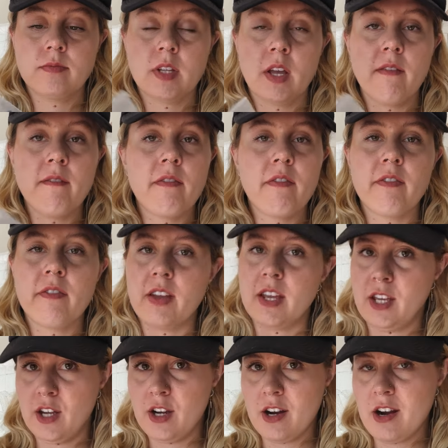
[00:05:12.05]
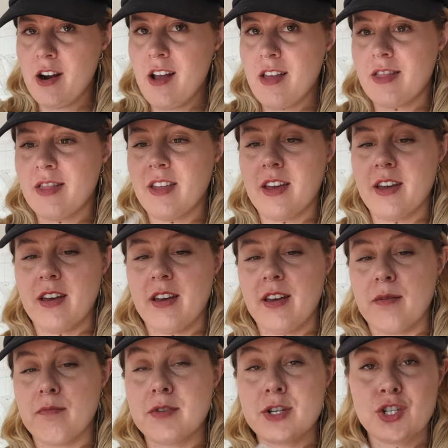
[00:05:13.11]
reconfigure
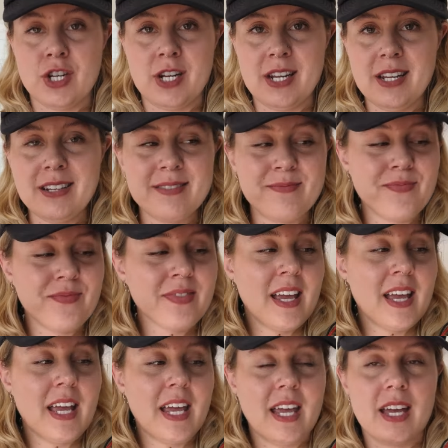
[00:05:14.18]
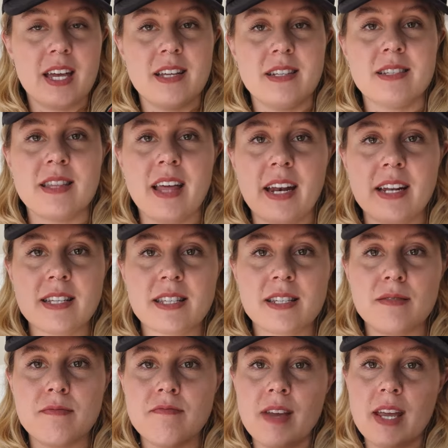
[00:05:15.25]
the machine. And that is to
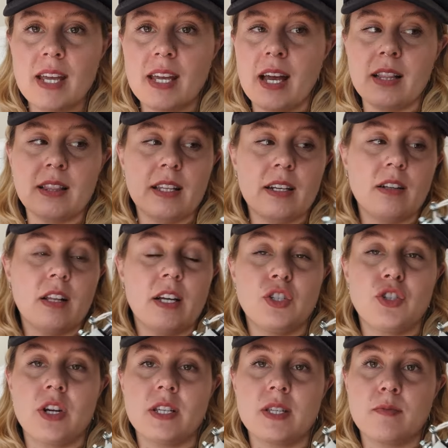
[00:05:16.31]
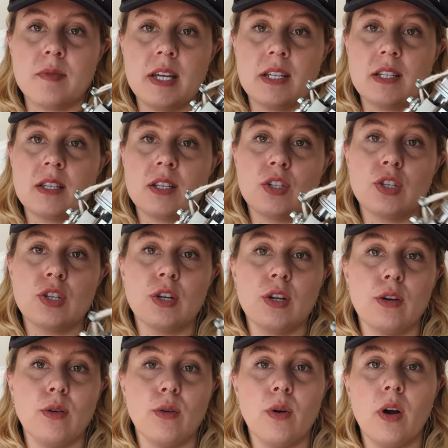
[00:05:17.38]
make a little adjustment
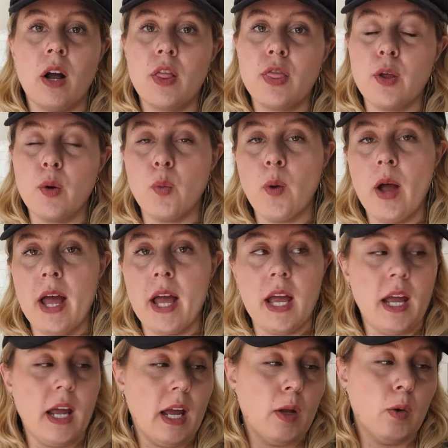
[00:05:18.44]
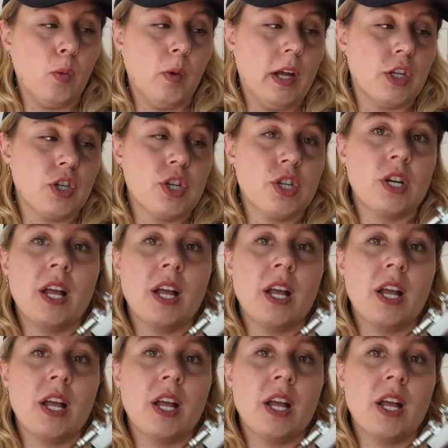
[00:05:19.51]
to the way in which